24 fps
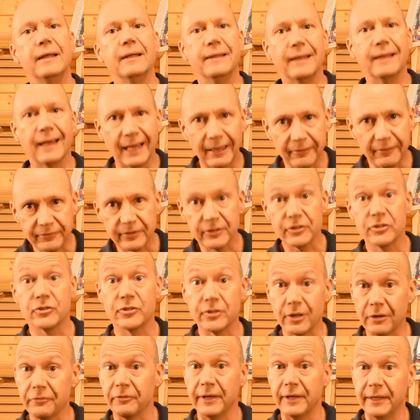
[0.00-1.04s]
you have to
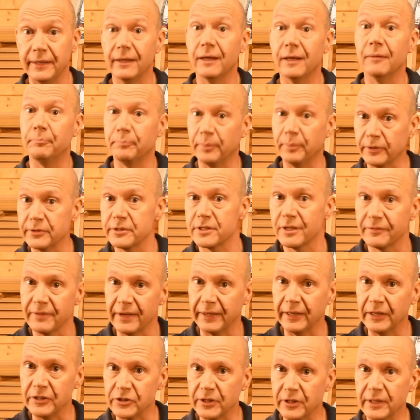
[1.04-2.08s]
shove in a bunch of
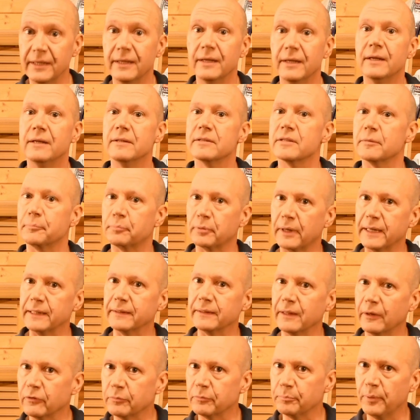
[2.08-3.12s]
energy to
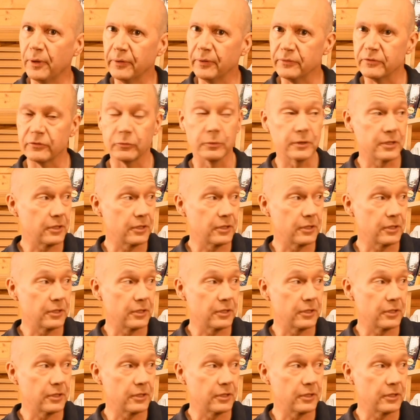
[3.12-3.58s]
break those bonds,